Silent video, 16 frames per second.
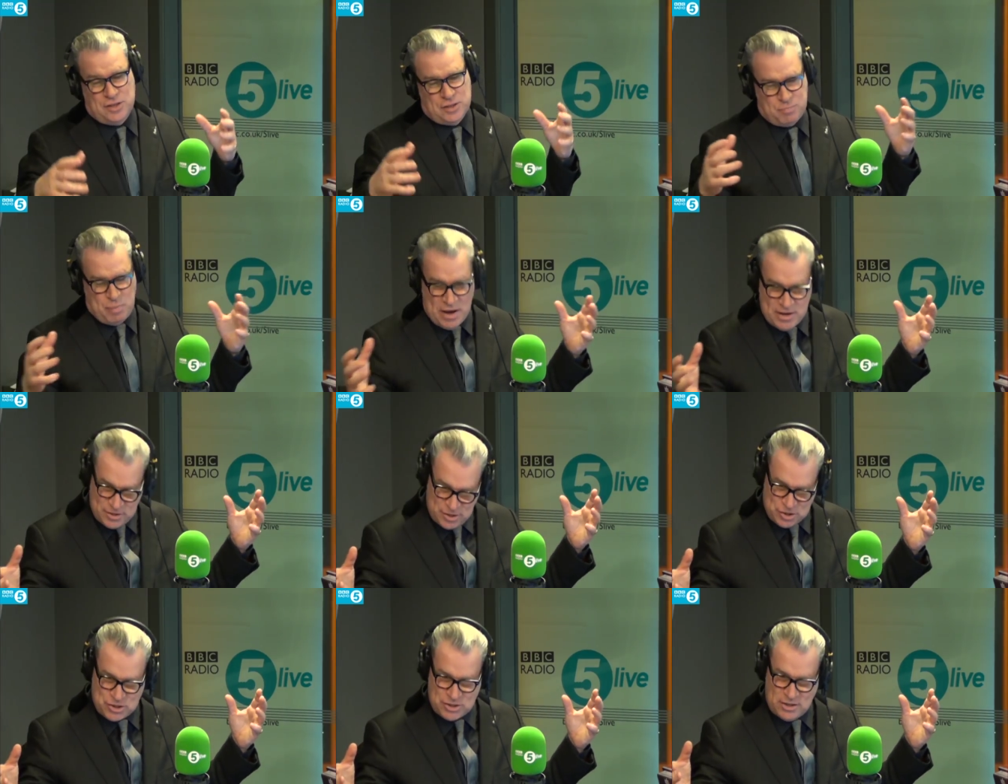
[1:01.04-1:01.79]

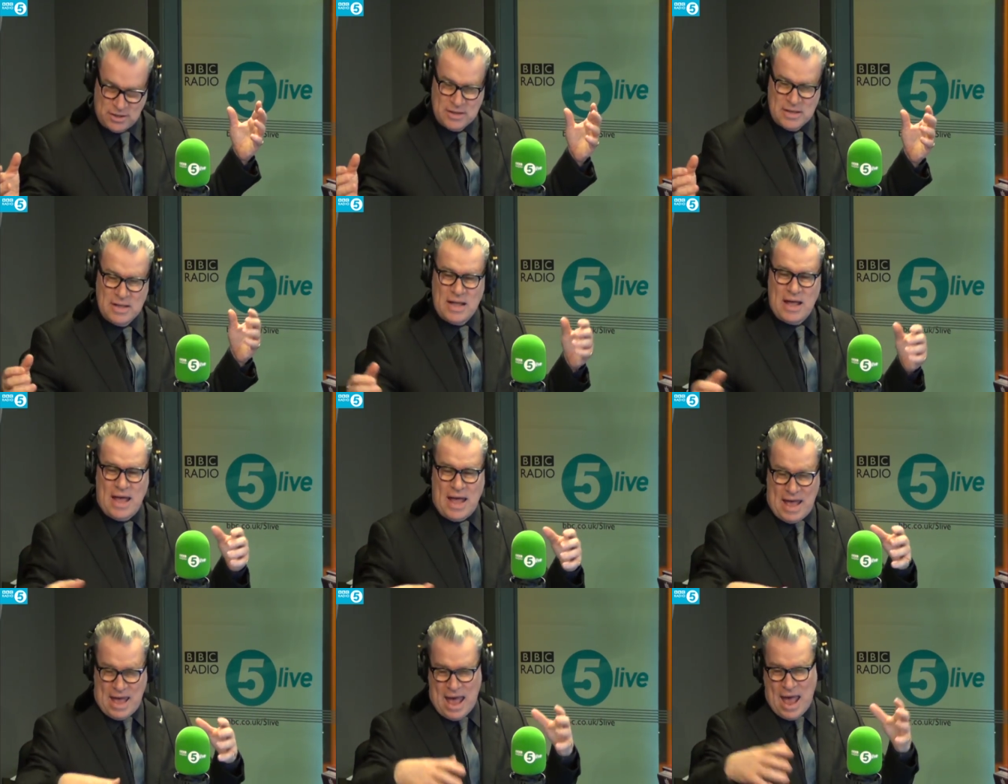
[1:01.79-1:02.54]
expenditure
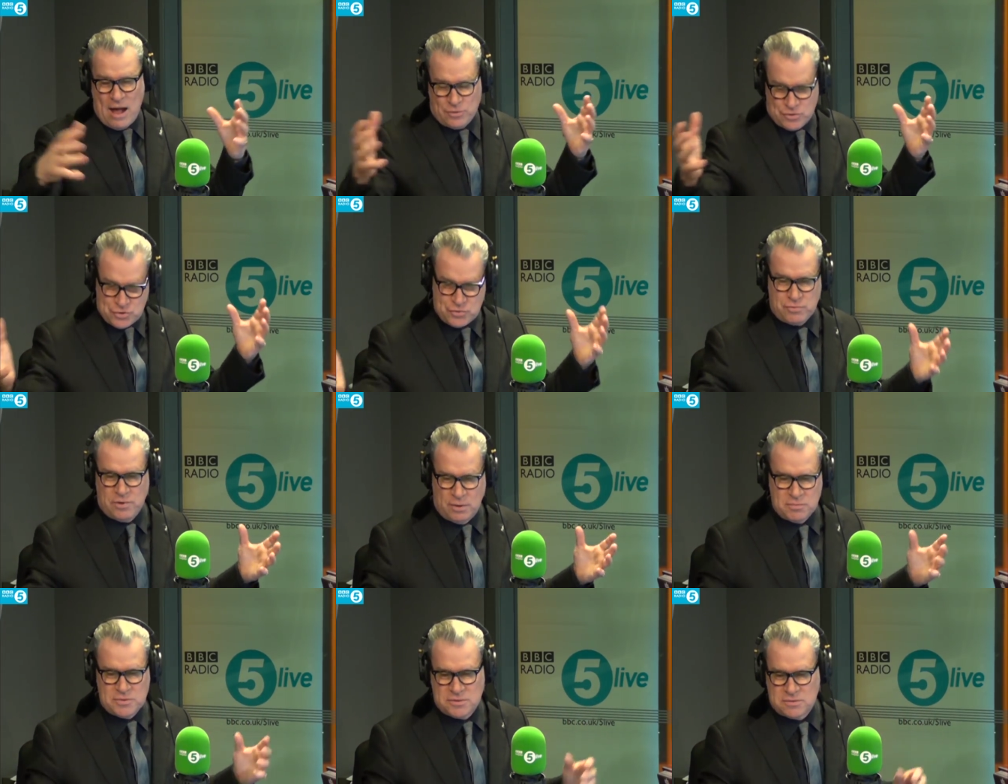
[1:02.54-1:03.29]

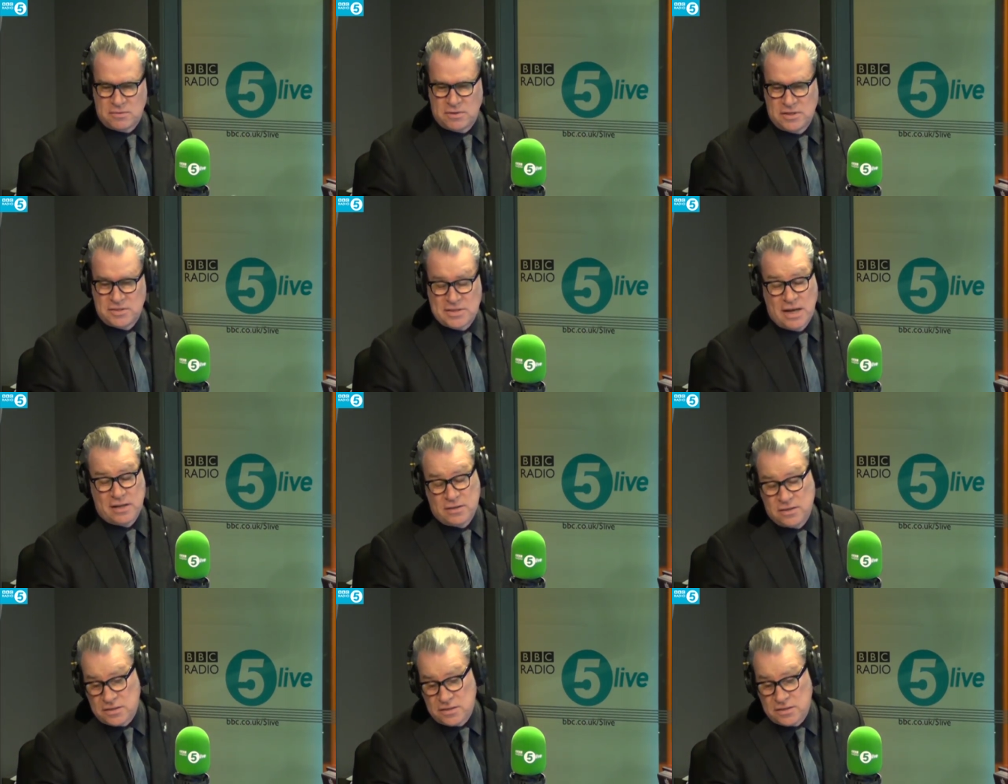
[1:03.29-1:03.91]
outstrips his talent.